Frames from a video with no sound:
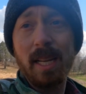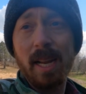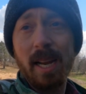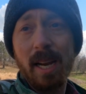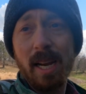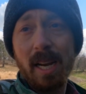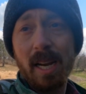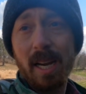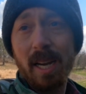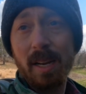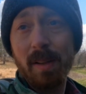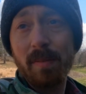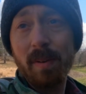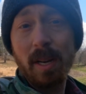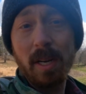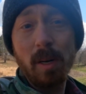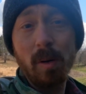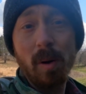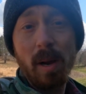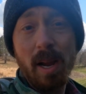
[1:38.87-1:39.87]
And if
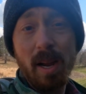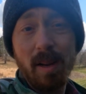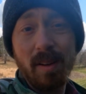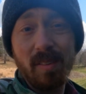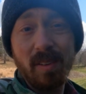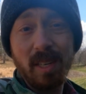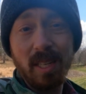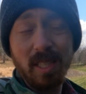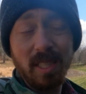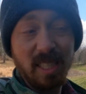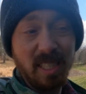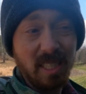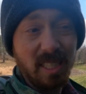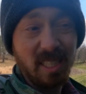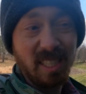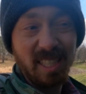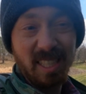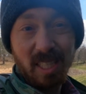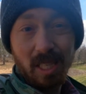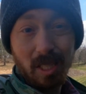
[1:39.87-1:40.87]
I don't have it at
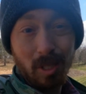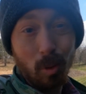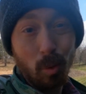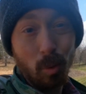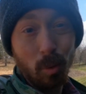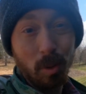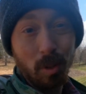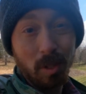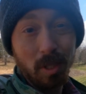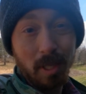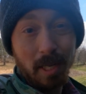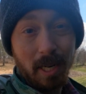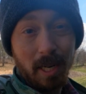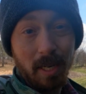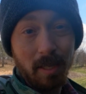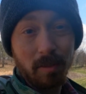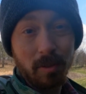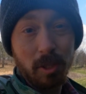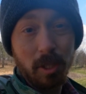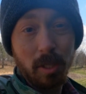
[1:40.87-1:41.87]
least like a quarter to
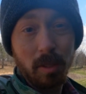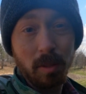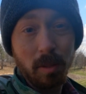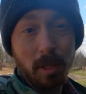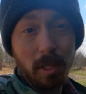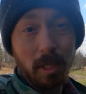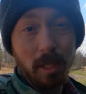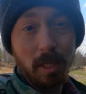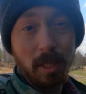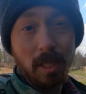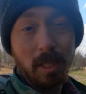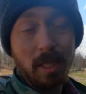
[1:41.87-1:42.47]
half choke,